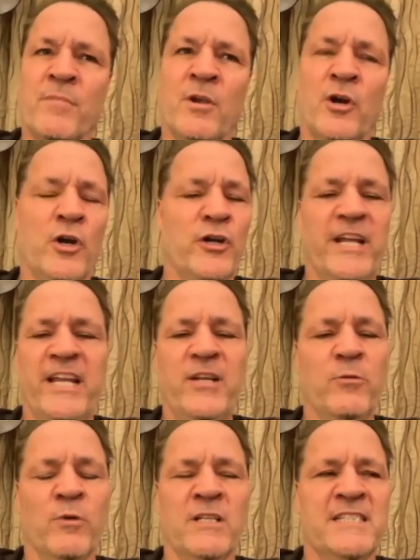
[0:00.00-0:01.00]
heard
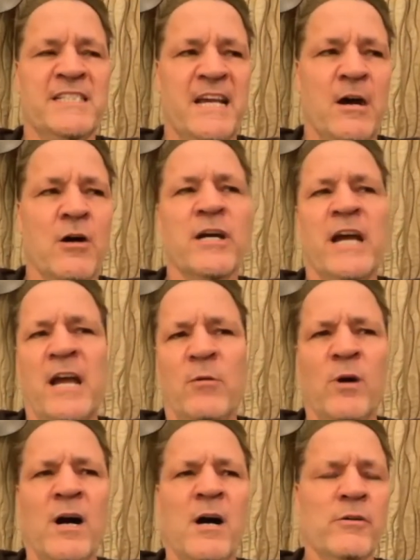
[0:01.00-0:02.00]
anyone say, okay,
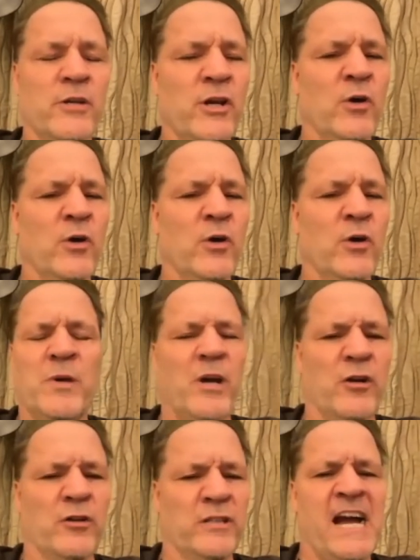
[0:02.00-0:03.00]
well, you know, once we
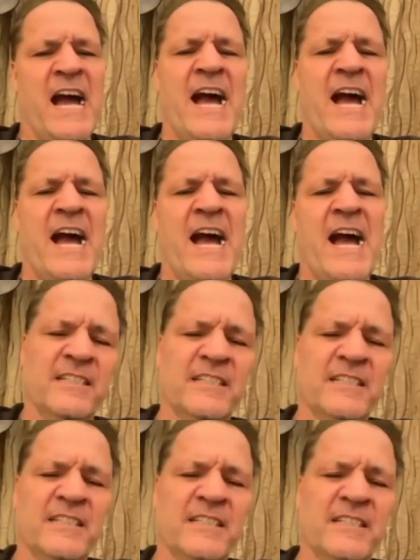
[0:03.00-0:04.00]
hurt the guy and this
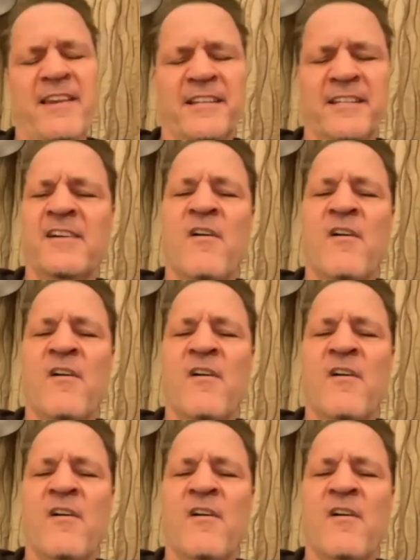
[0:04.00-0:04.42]
and that, and